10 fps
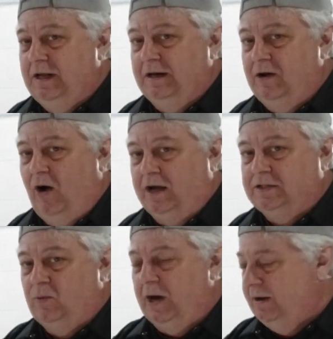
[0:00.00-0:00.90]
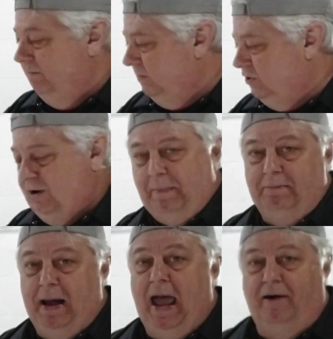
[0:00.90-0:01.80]
didn't cost 20, chip
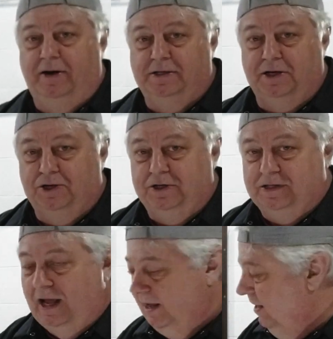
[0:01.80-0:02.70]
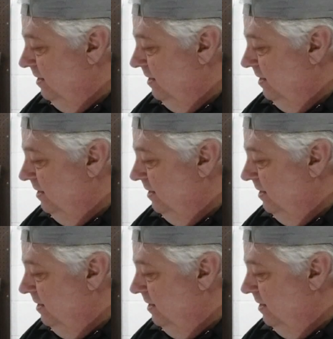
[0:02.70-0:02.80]
and batteries I should say,